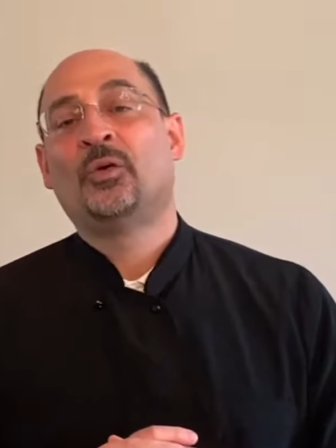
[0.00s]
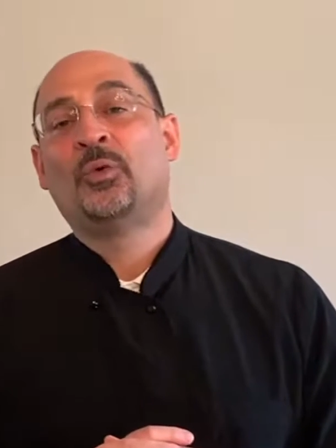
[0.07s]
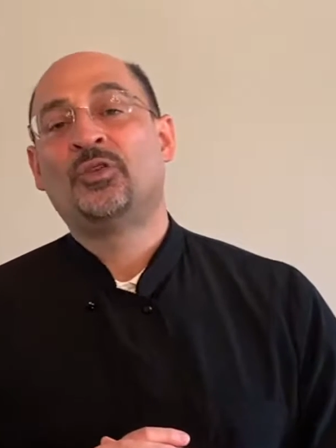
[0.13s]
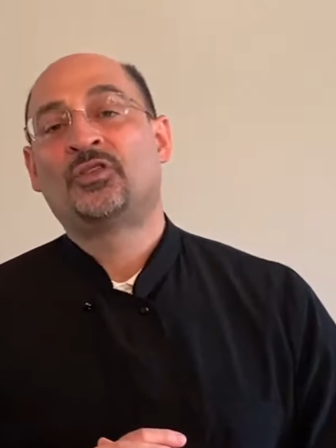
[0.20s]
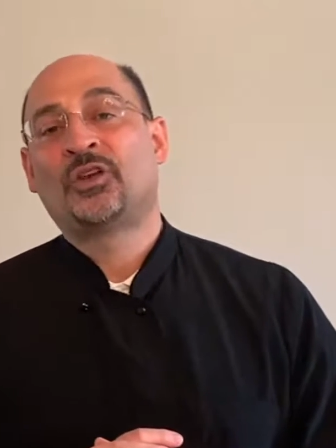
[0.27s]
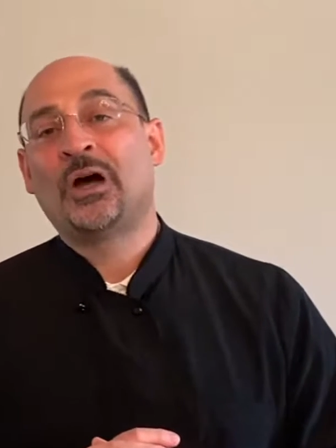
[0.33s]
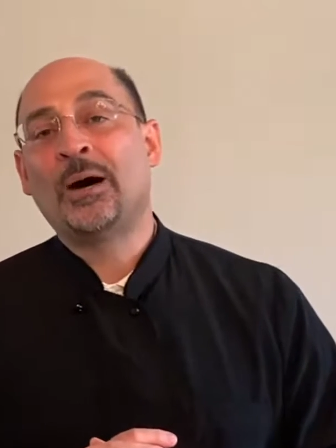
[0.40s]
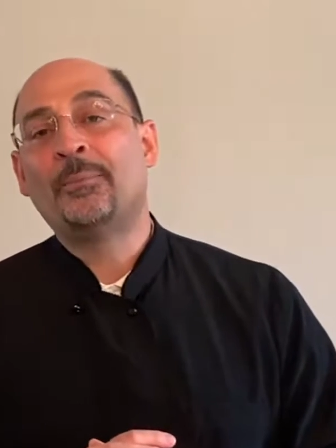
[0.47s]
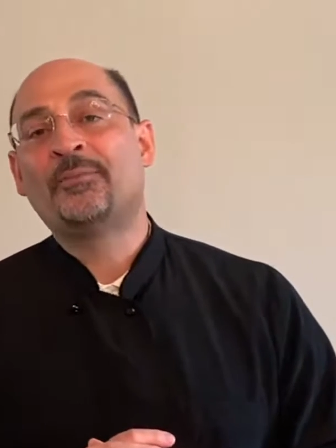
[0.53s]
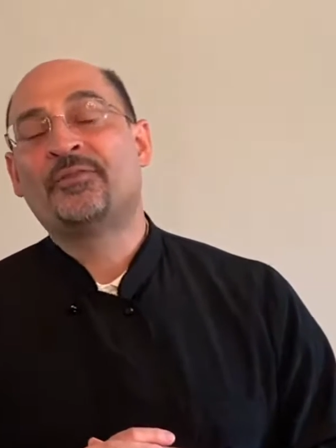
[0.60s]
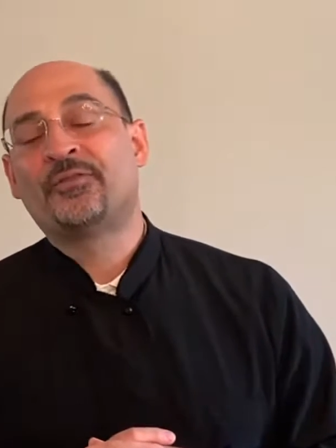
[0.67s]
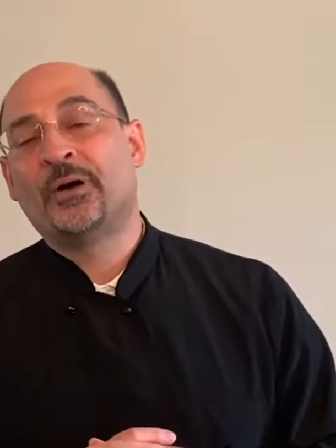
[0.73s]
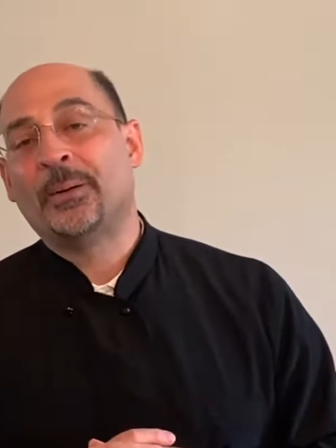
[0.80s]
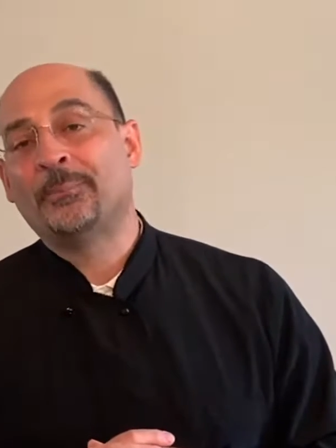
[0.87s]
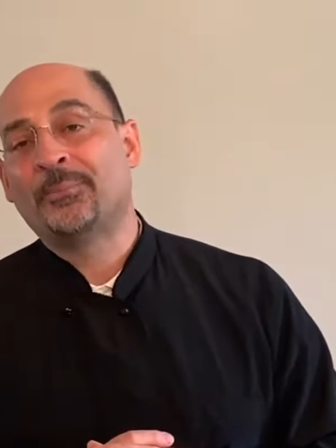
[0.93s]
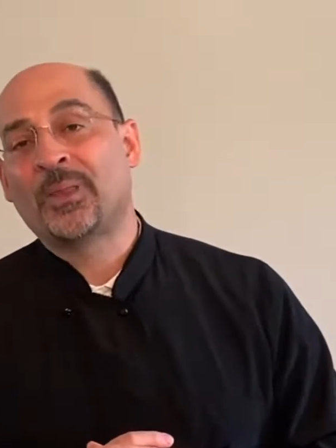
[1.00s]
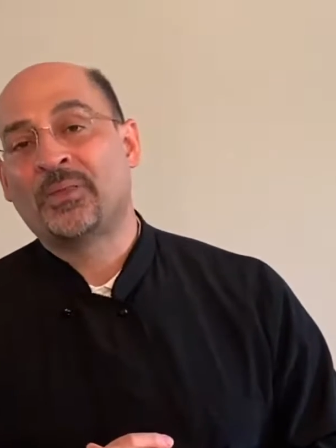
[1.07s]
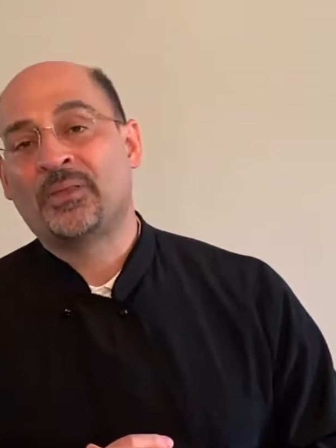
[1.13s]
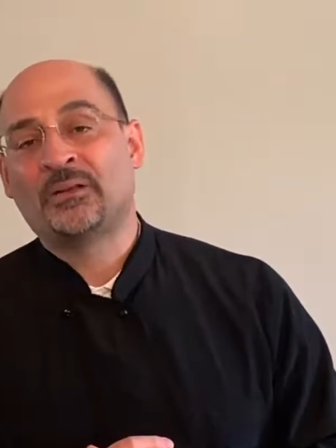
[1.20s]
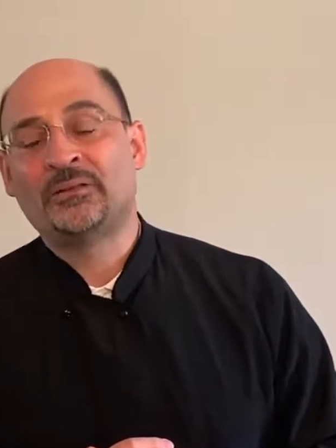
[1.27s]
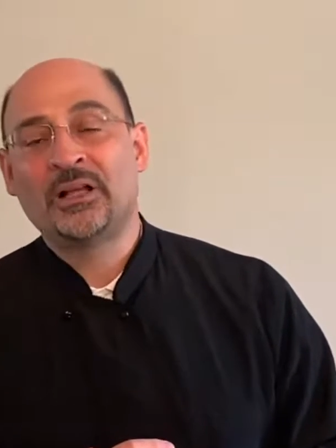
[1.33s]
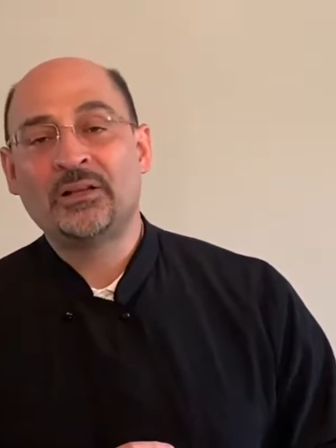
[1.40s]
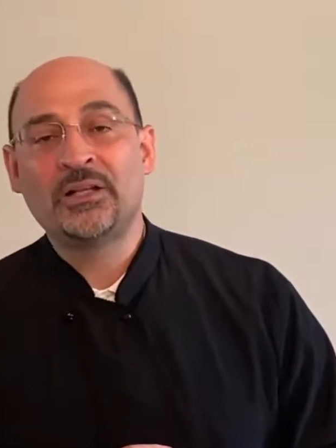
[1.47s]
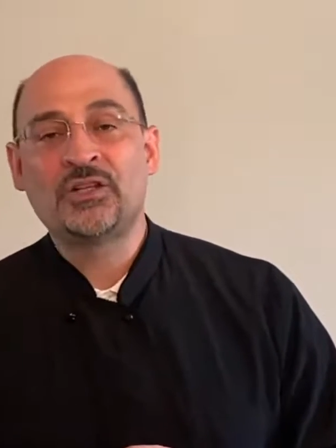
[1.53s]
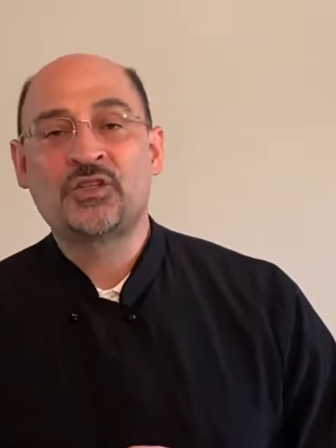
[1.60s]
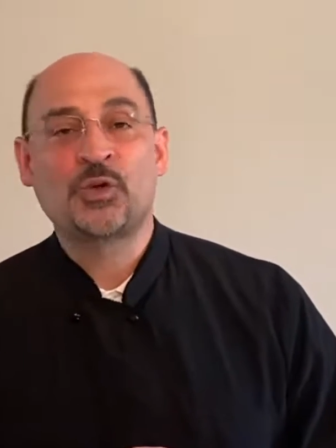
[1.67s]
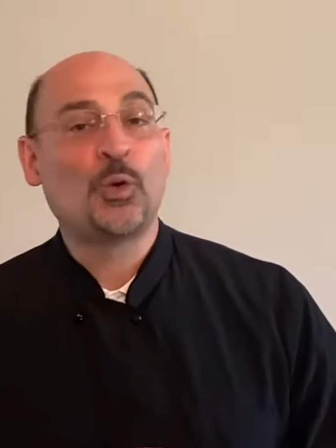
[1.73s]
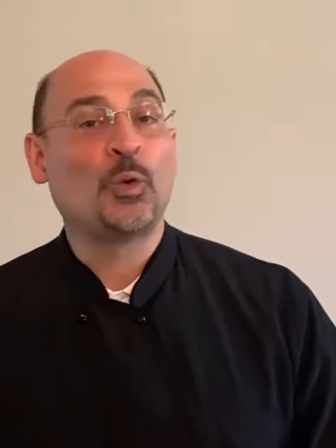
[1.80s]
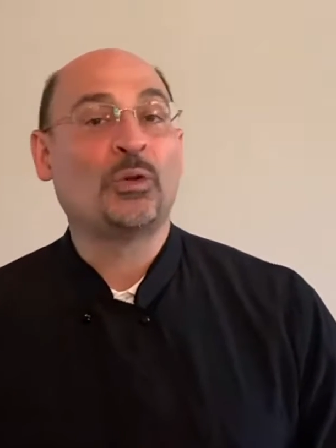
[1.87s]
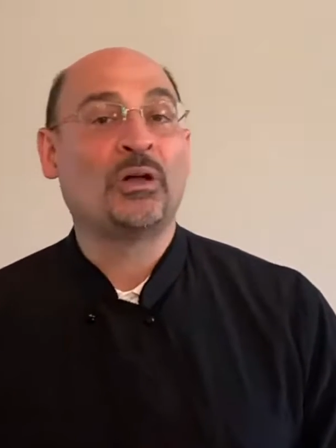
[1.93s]
which come from the Lilly
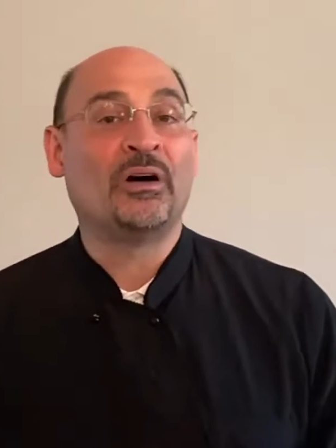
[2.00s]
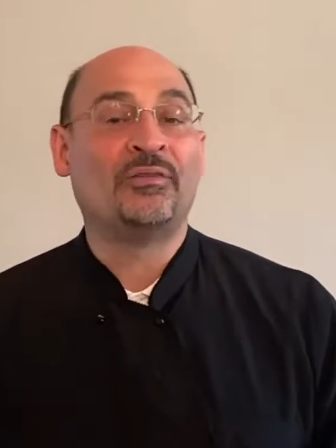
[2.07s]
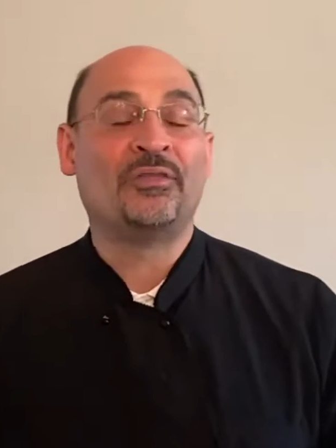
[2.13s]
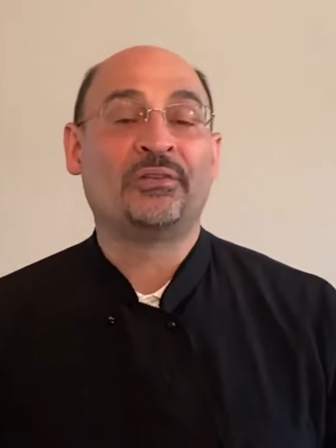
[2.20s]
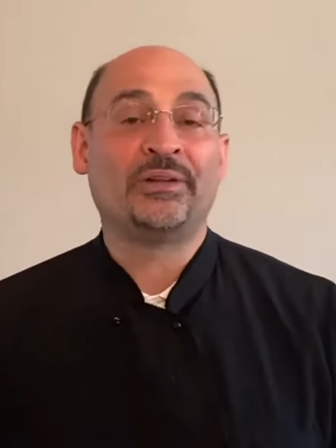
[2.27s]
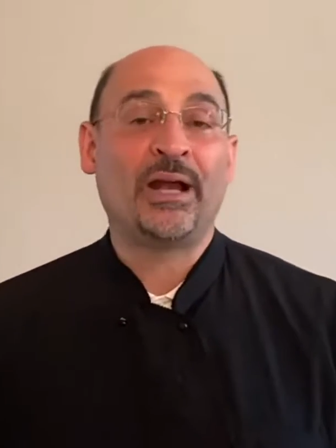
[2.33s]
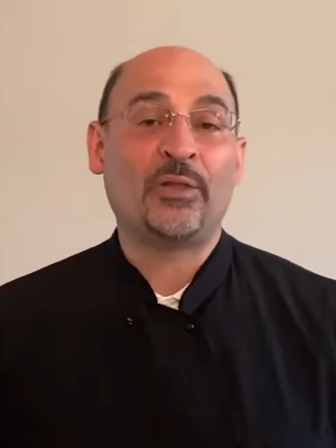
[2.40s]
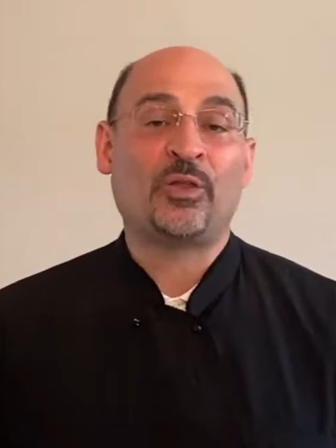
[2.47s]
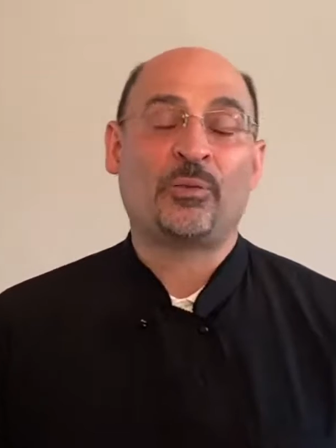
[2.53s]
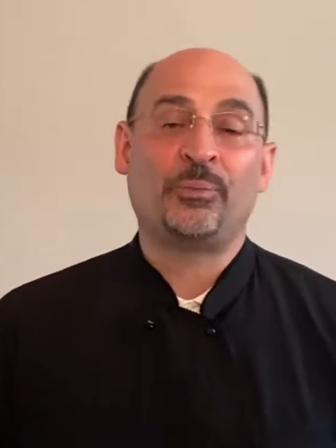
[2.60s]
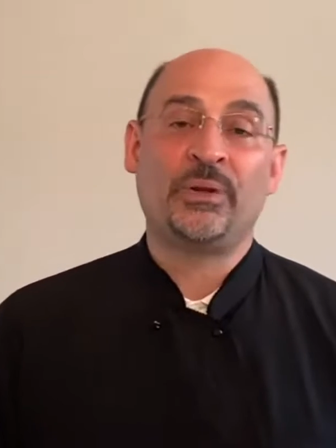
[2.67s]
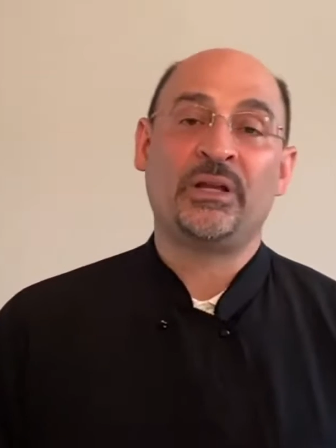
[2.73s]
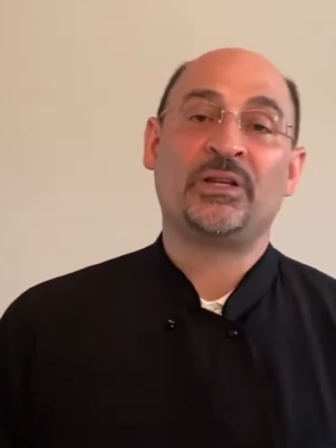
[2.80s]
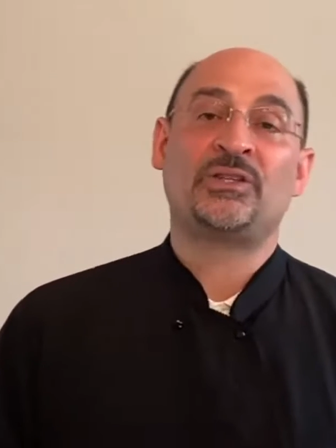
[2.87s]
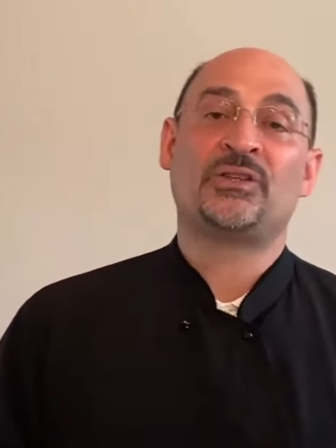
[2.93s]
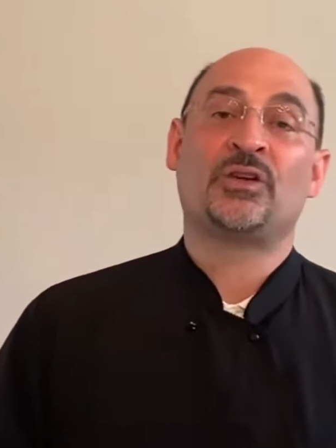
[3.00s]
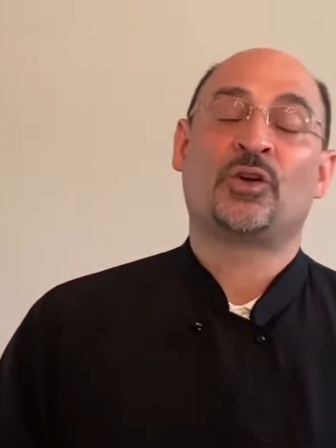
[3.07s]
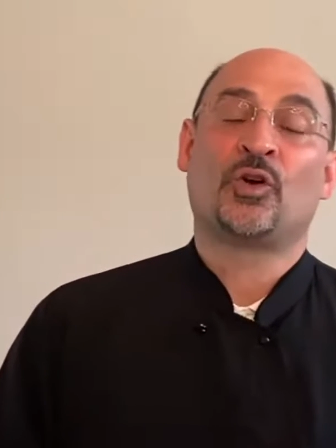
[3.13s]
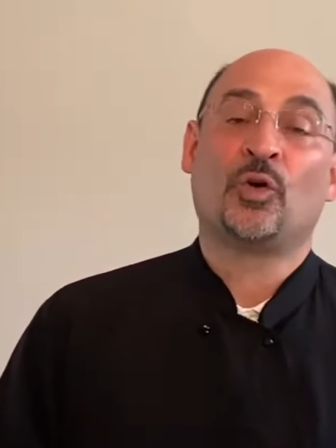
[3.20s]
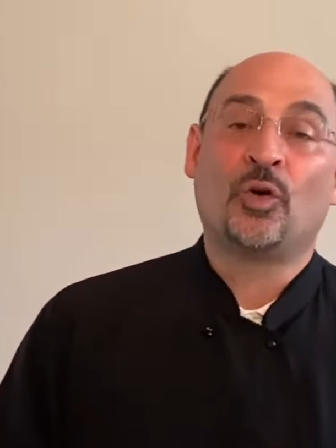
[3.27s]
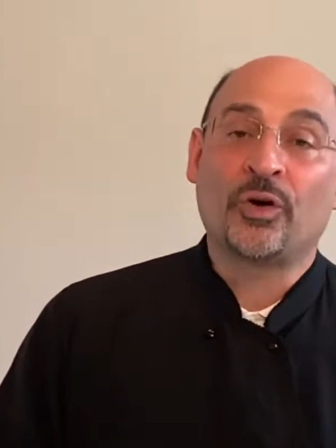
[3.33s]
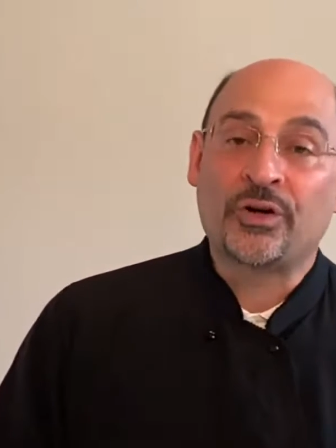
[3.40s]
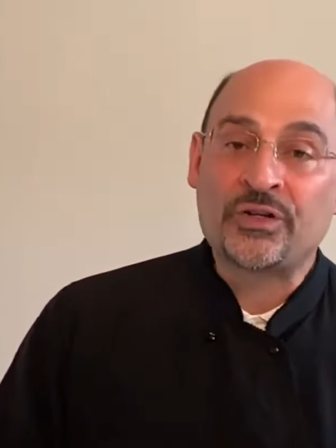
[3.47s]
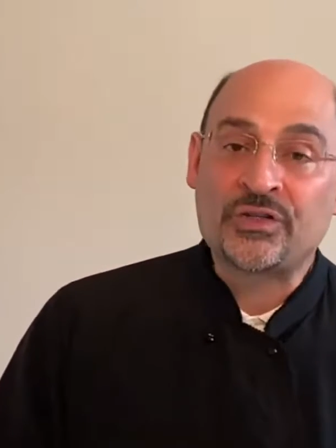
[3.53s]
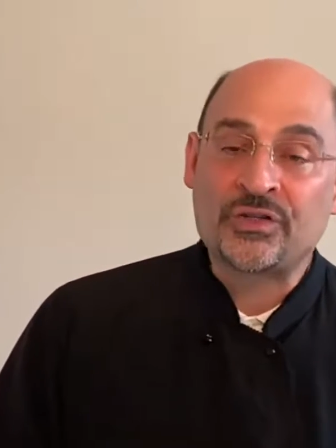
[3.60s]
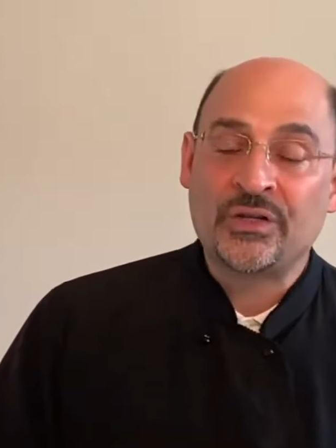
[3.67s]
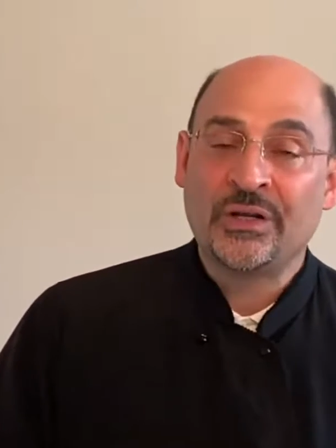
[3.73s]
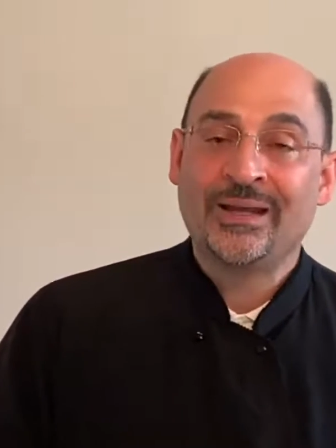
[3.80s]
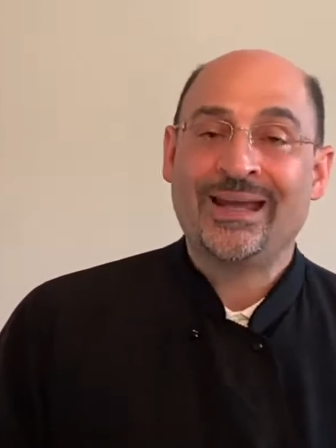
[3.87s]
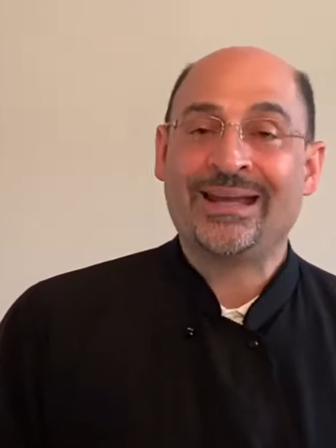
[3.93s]
School of Philanthropy's course